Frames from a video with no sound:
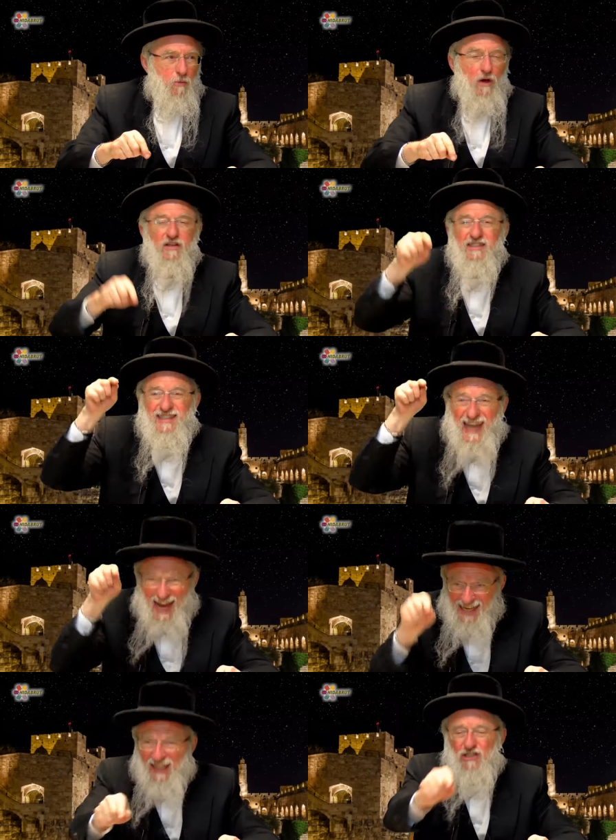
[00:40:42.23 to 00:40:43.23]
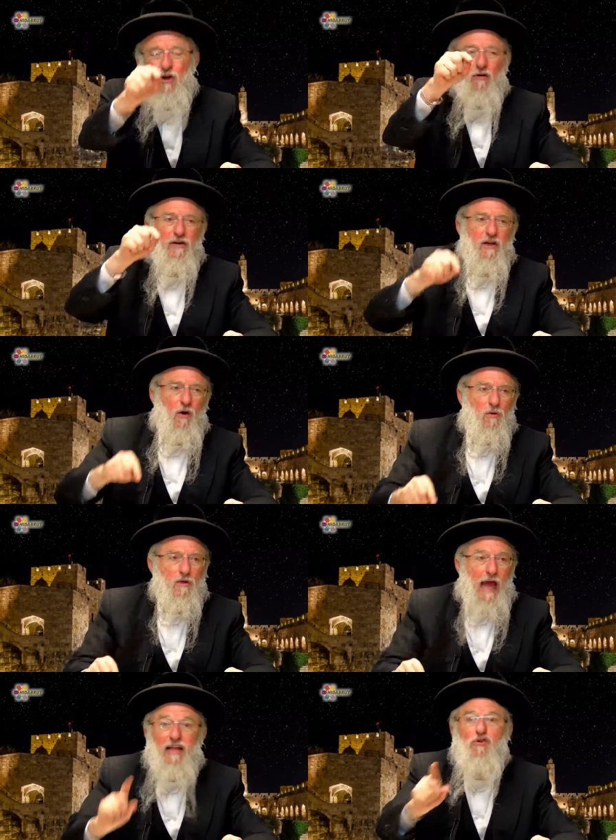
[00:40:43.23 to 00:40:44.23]
Where you're standing is already
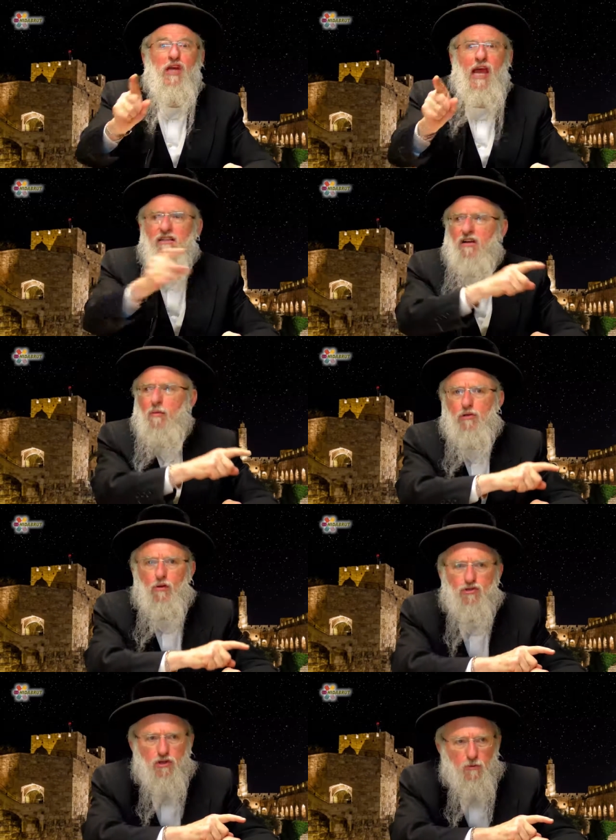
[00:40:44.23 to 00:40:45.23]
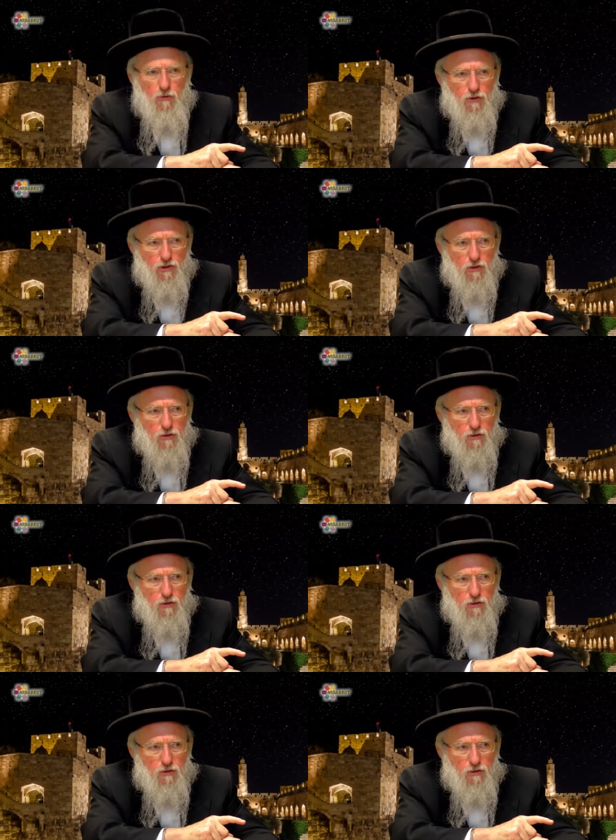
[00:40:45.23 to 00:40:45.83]
holy. And you can't come close to the bush.